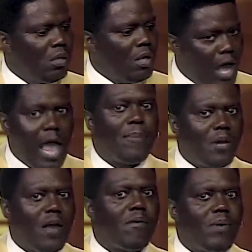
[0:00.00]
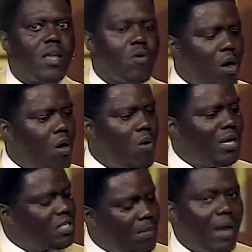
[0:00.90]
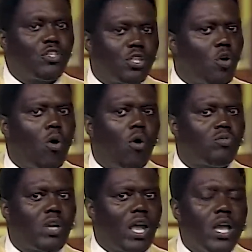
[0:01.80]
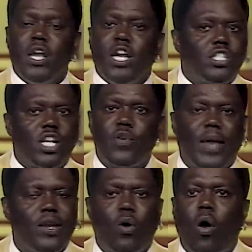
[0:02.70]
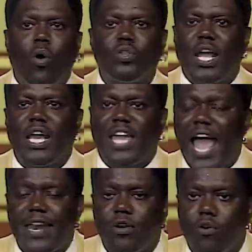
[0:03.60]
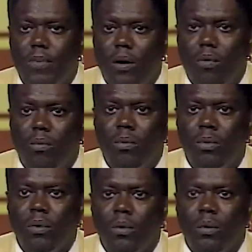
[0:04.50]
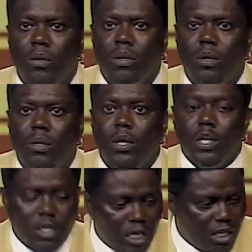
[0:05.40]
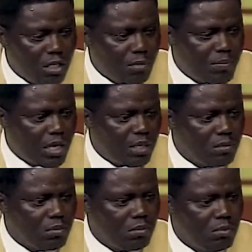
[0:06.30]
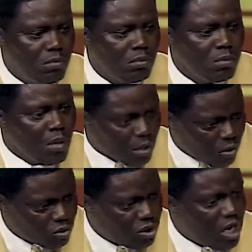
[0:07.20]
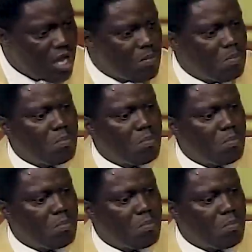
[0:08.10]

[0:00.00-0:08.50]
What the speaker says: That happened to every man, you old. I said, man, I used to go all day. He said, you ain't no all day cat no more. Get a little bit, go to sleep.